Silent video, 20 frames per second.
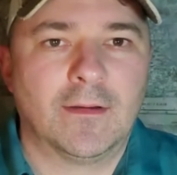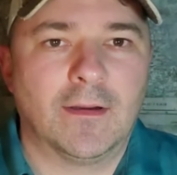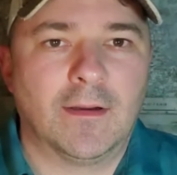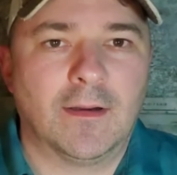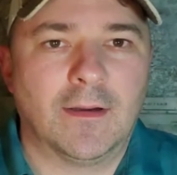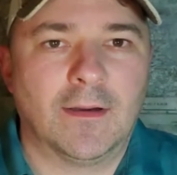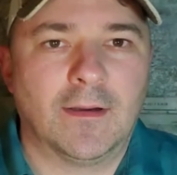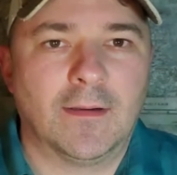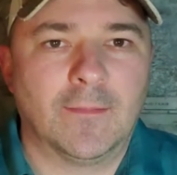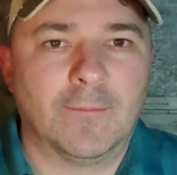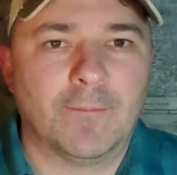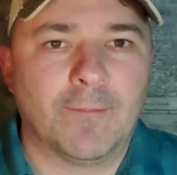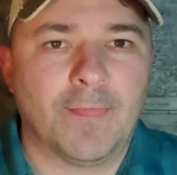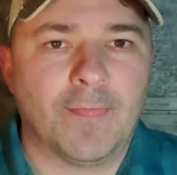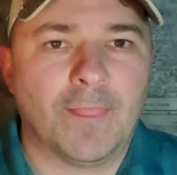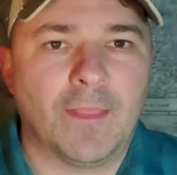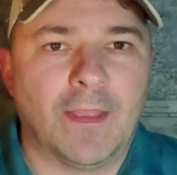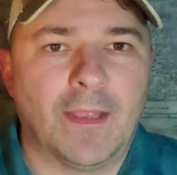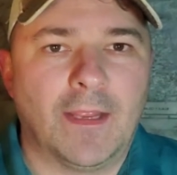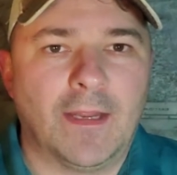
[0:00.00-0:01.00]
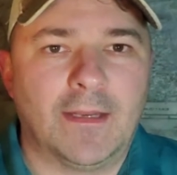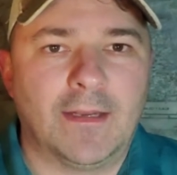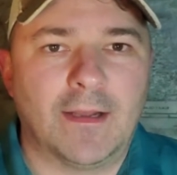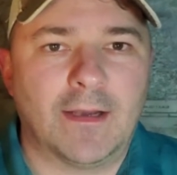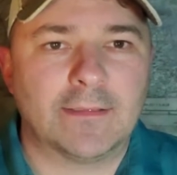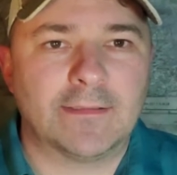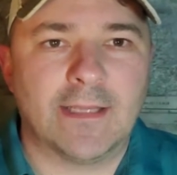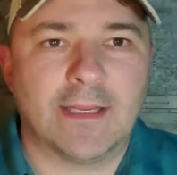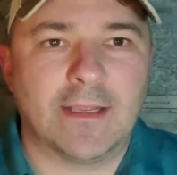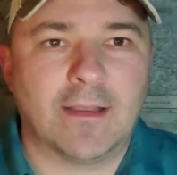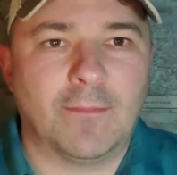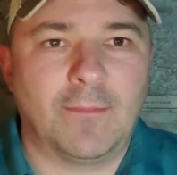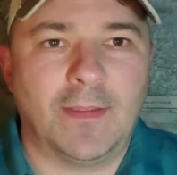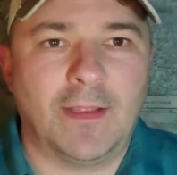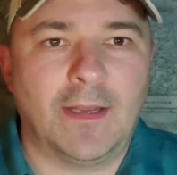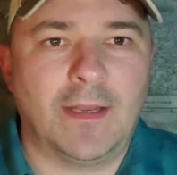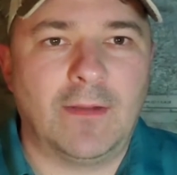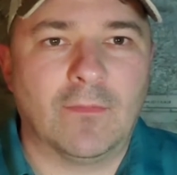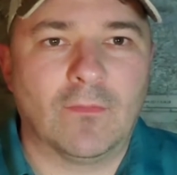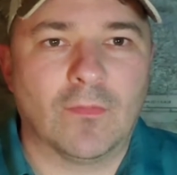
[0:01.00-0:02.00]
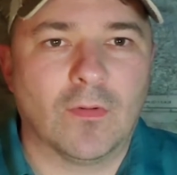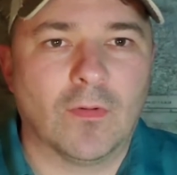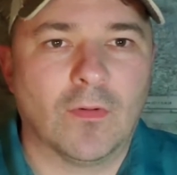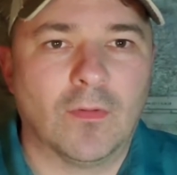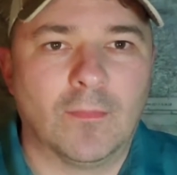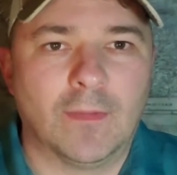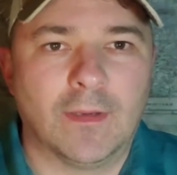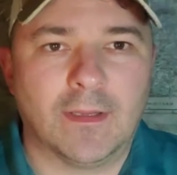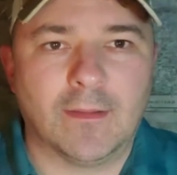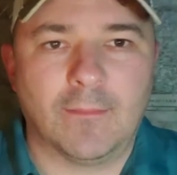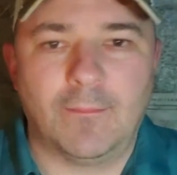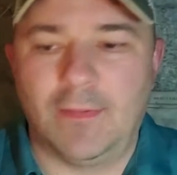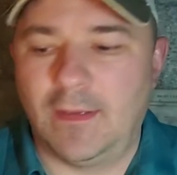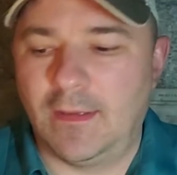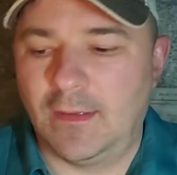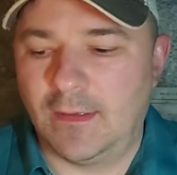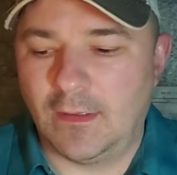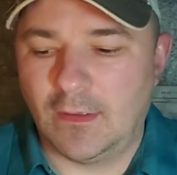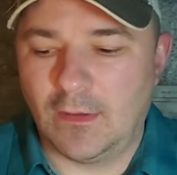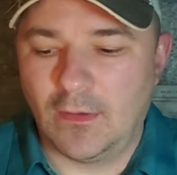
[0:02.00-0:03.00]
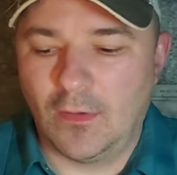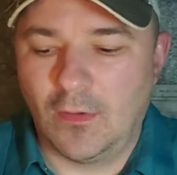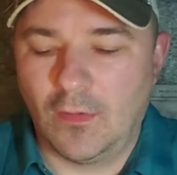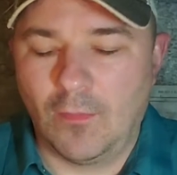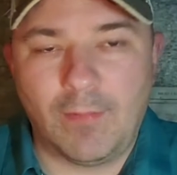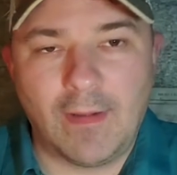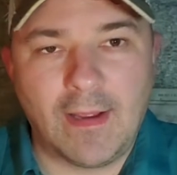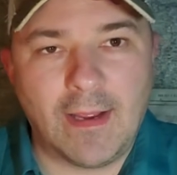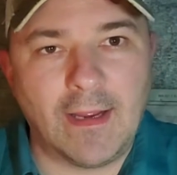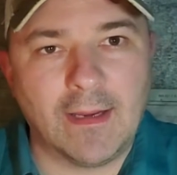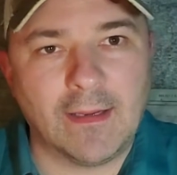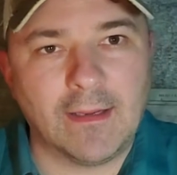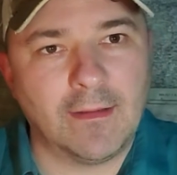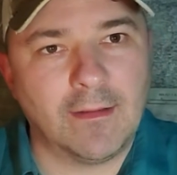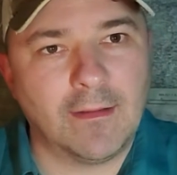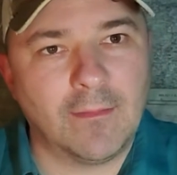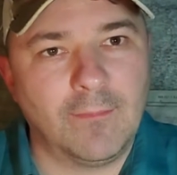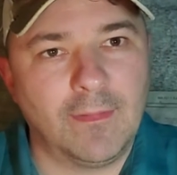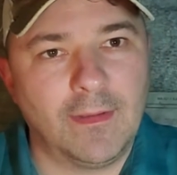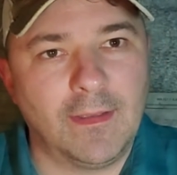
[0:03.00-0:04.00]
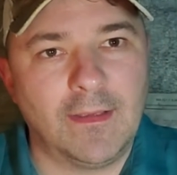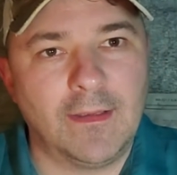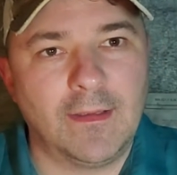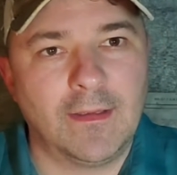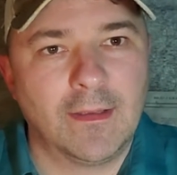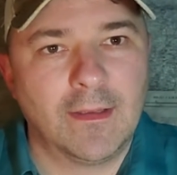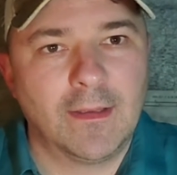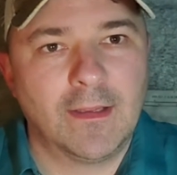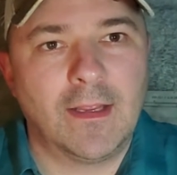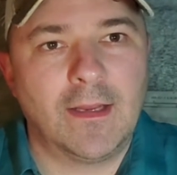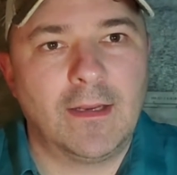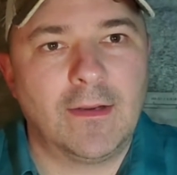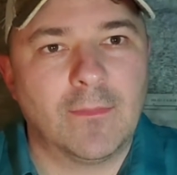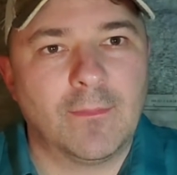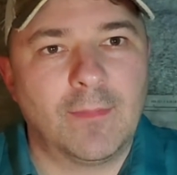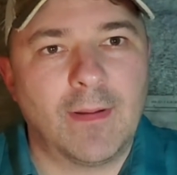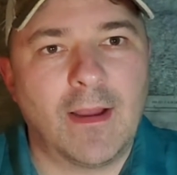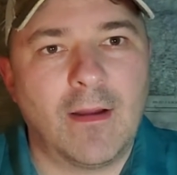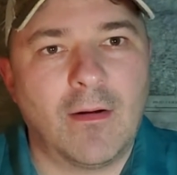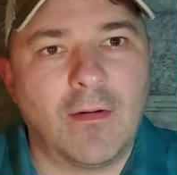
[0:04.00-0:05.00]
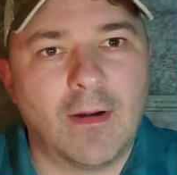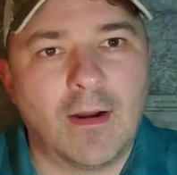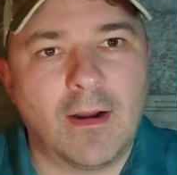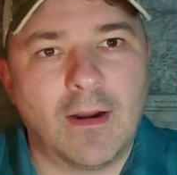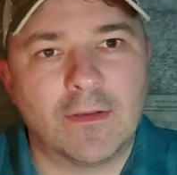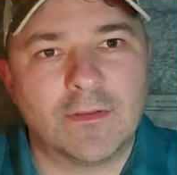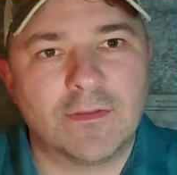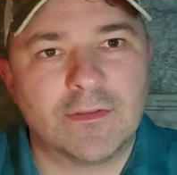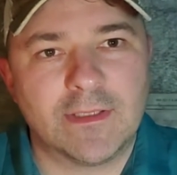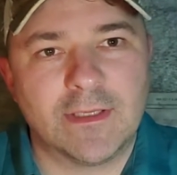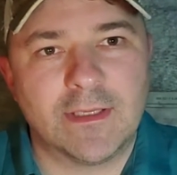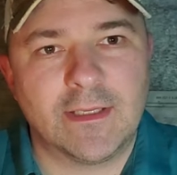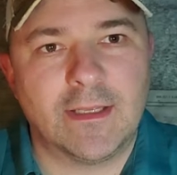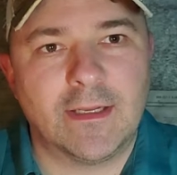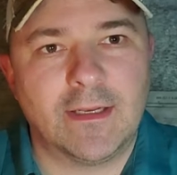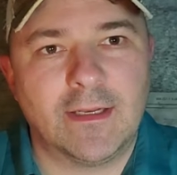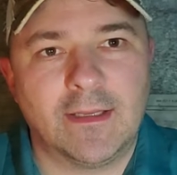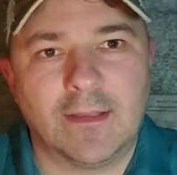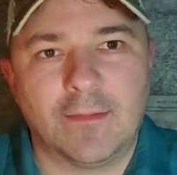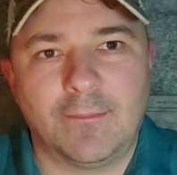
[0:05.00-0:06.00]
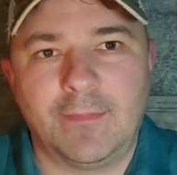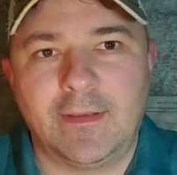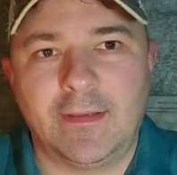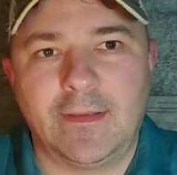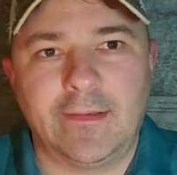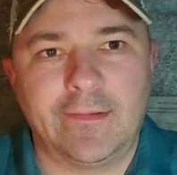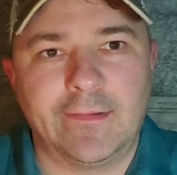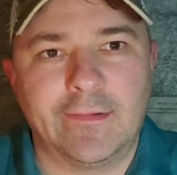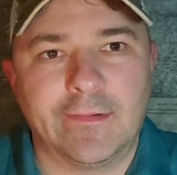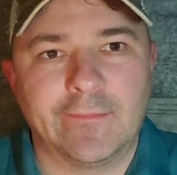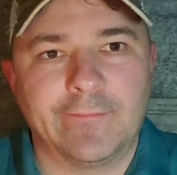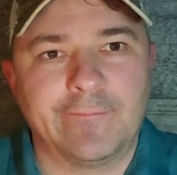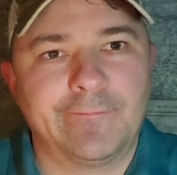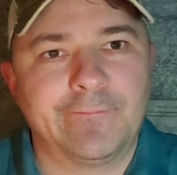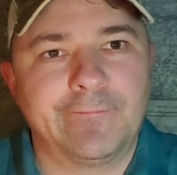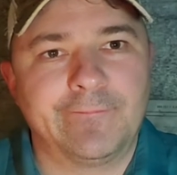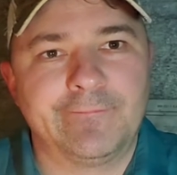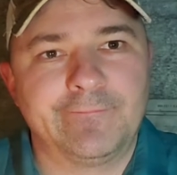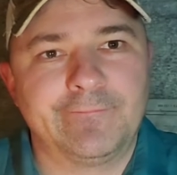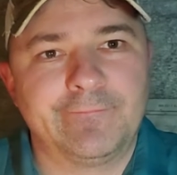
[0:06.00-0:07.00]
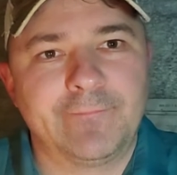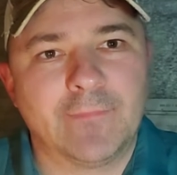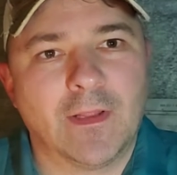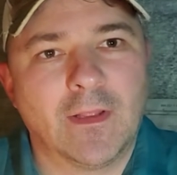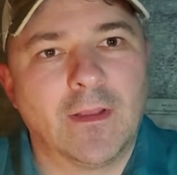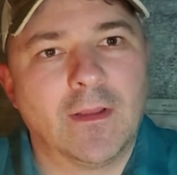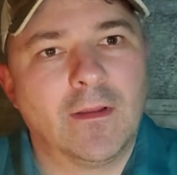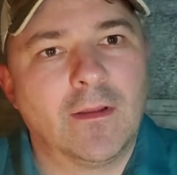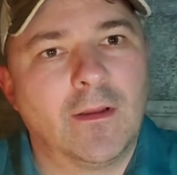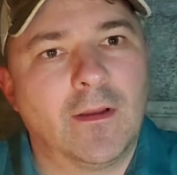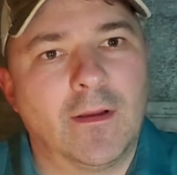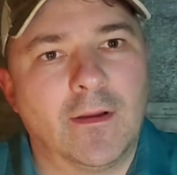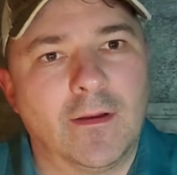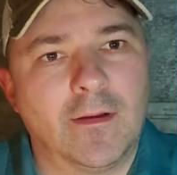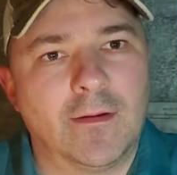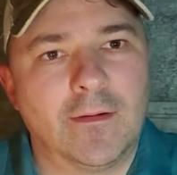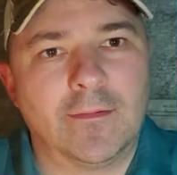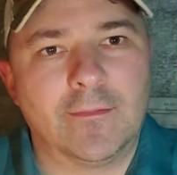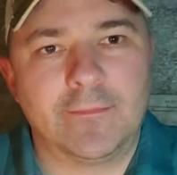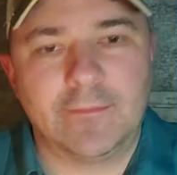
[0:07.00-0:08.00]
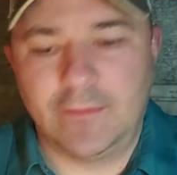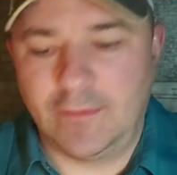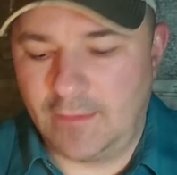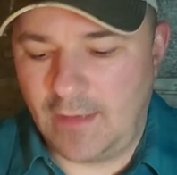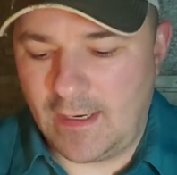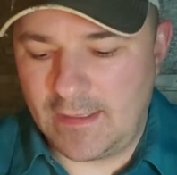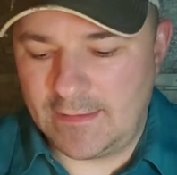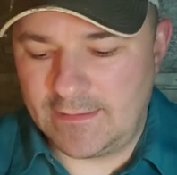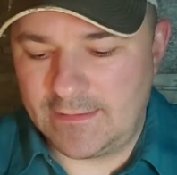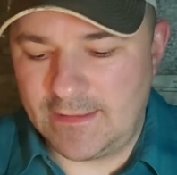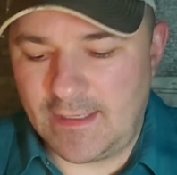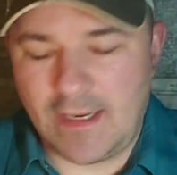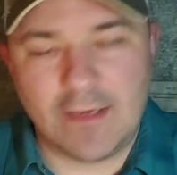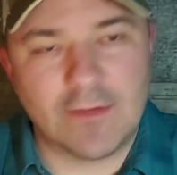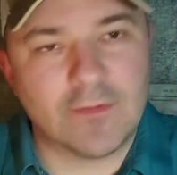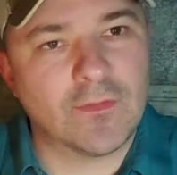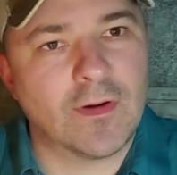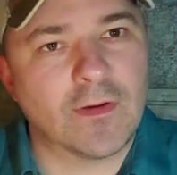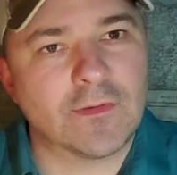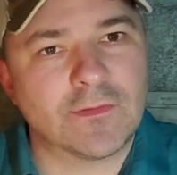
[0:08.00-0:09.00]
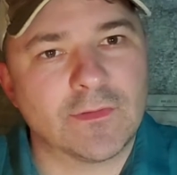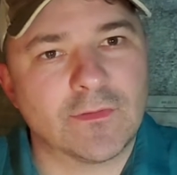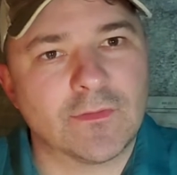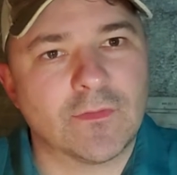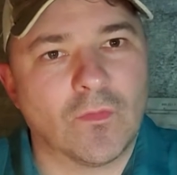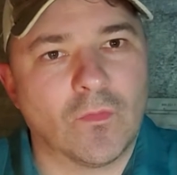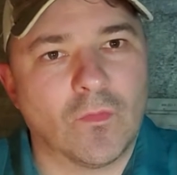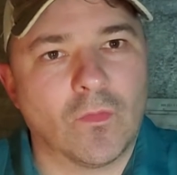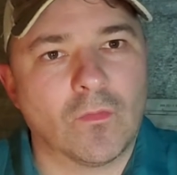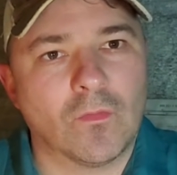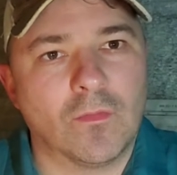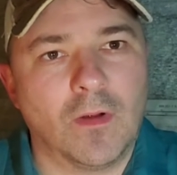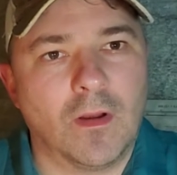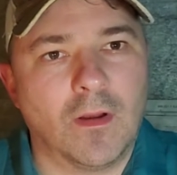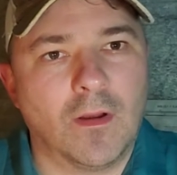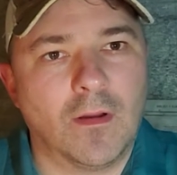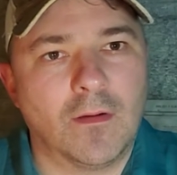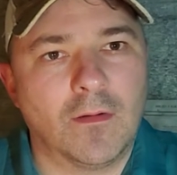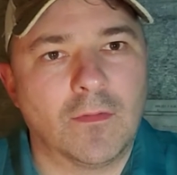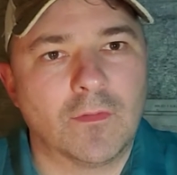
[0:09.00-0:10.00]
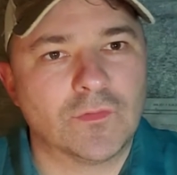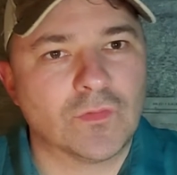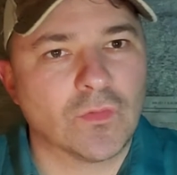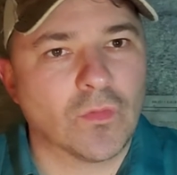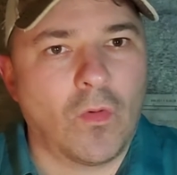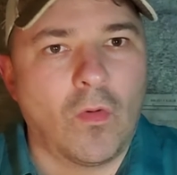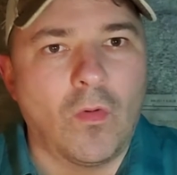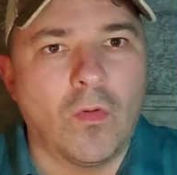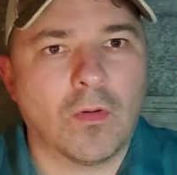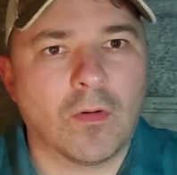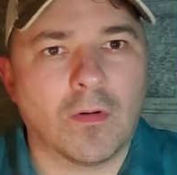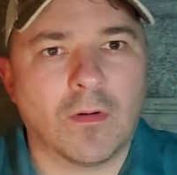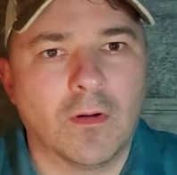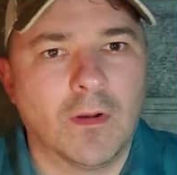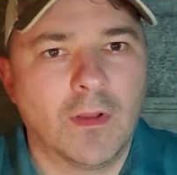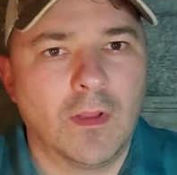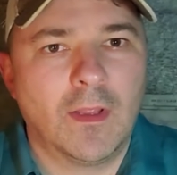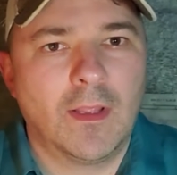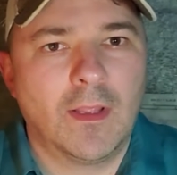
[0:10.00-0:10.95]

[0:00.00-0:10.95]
and not take up any room. It could be in a go bag. It could be in your power outage kit. It could be in your nightstand dresser drawer,